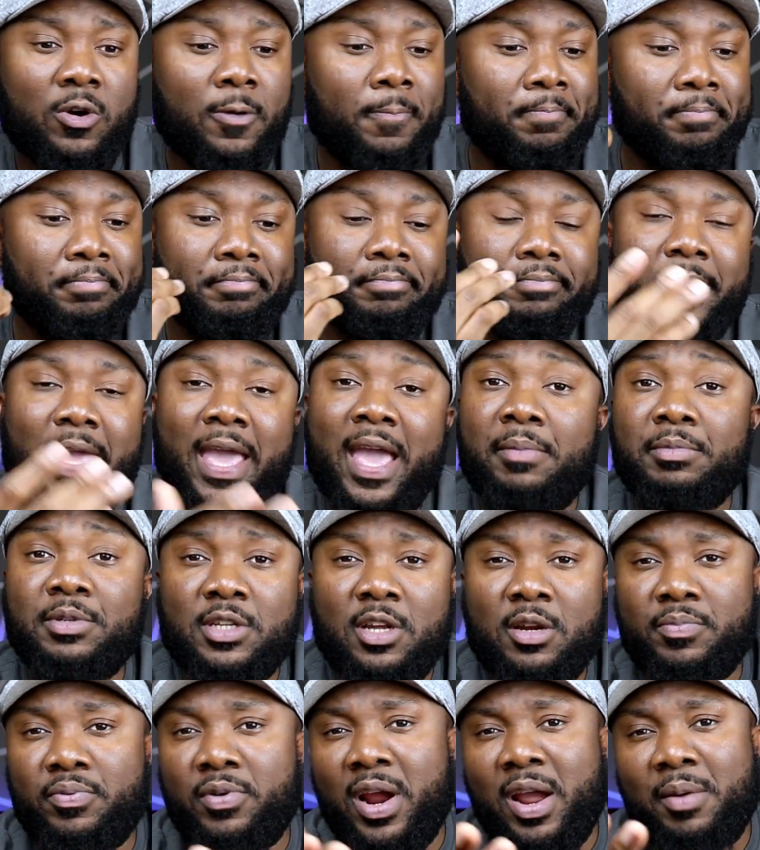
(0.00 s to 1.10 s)
or
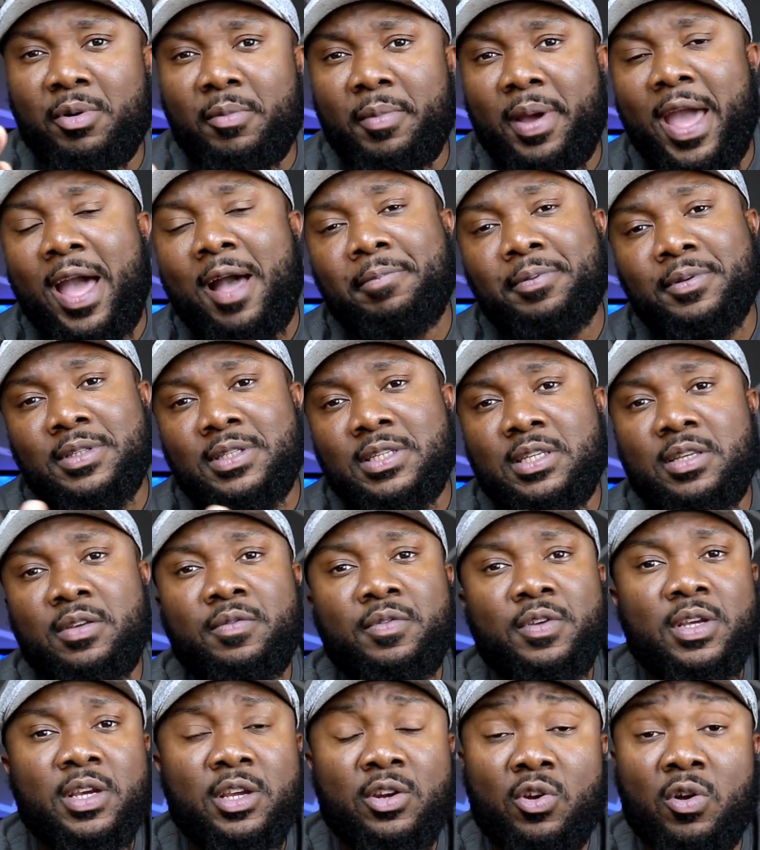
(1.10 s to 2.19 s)
Amazon Prime or Apple
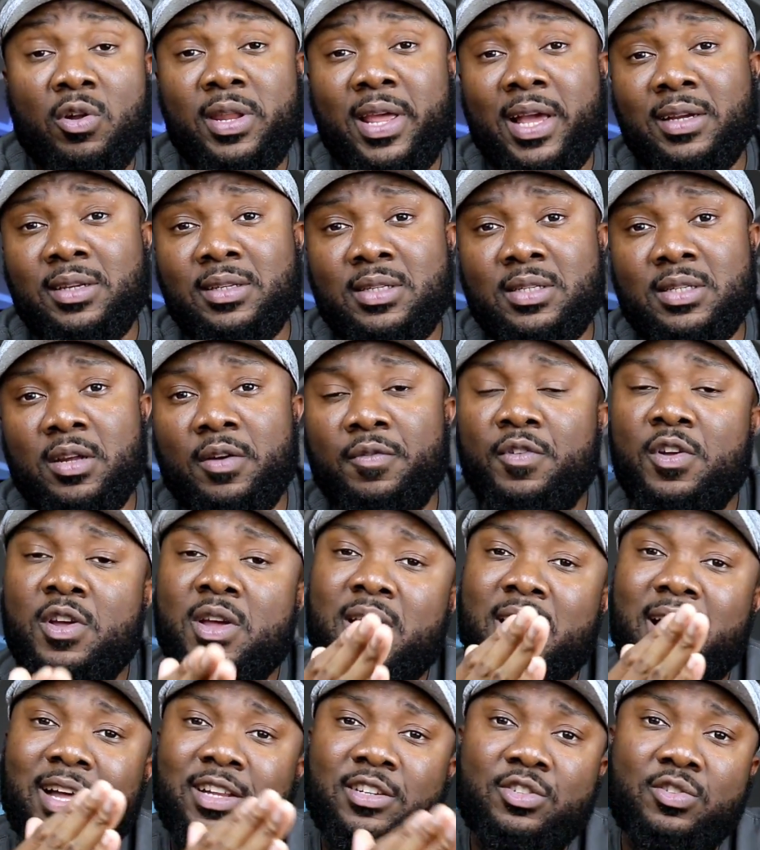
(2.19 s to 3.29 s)
TV and all that good stuff,
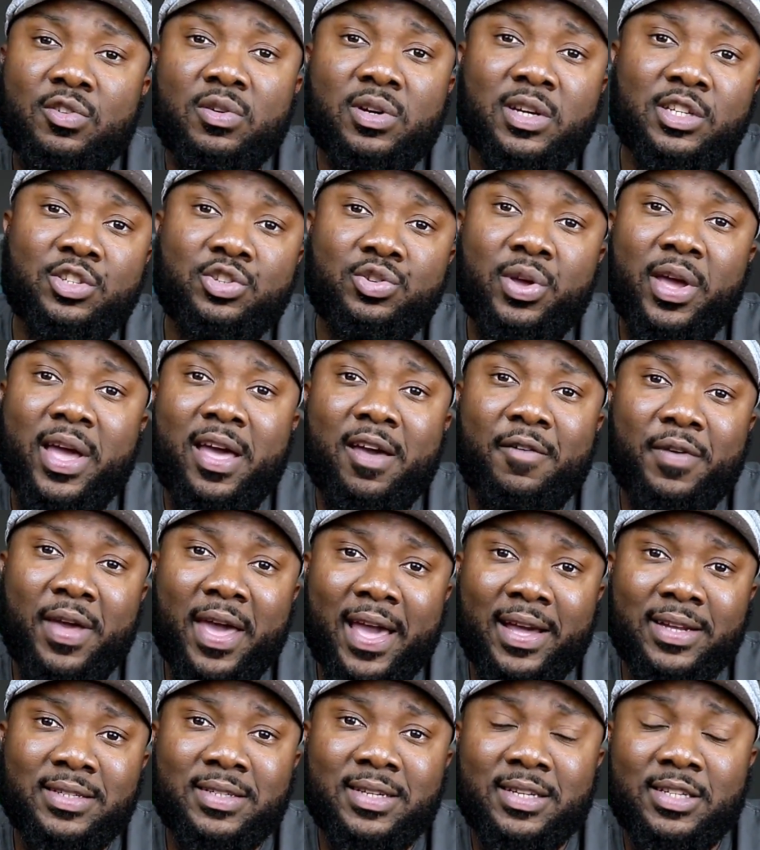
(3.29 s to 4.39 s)
as long as you have
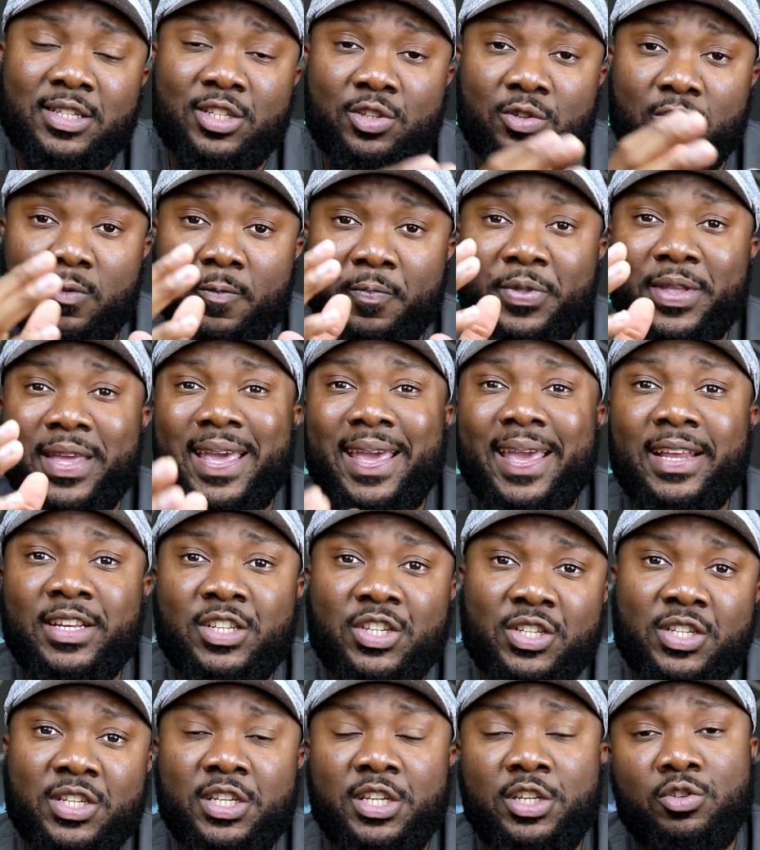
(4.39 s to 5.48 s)
access to
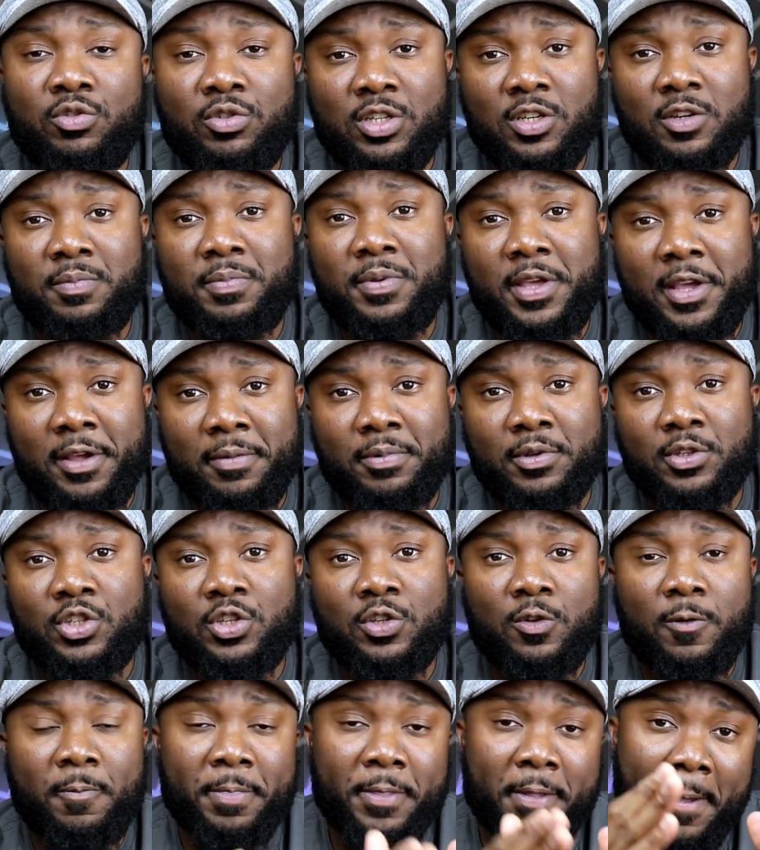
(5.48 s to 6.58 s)
HD, you should be able
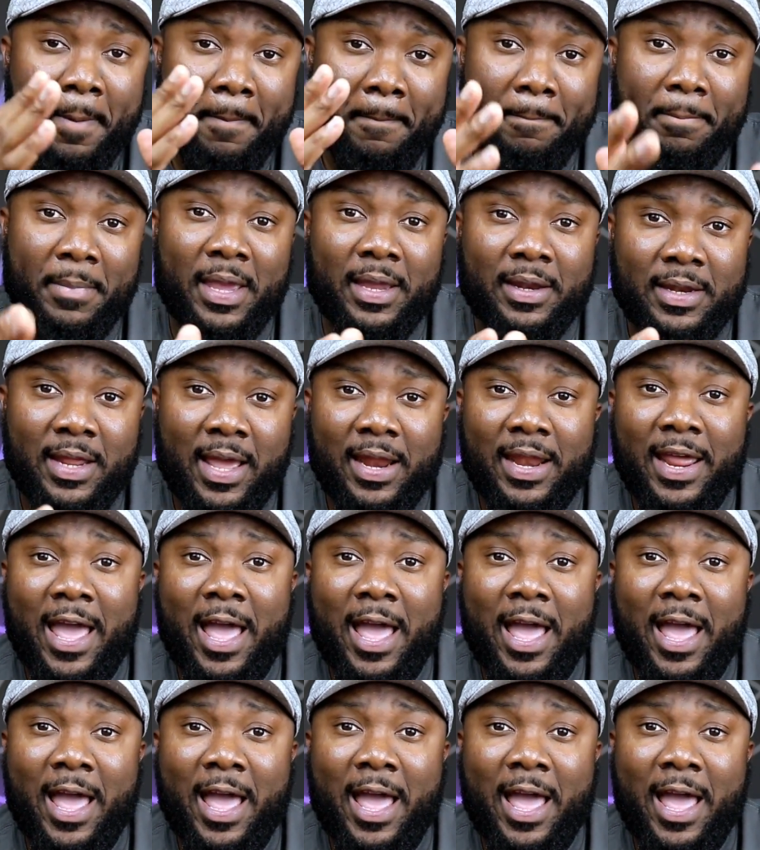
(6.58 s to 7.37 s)
to make that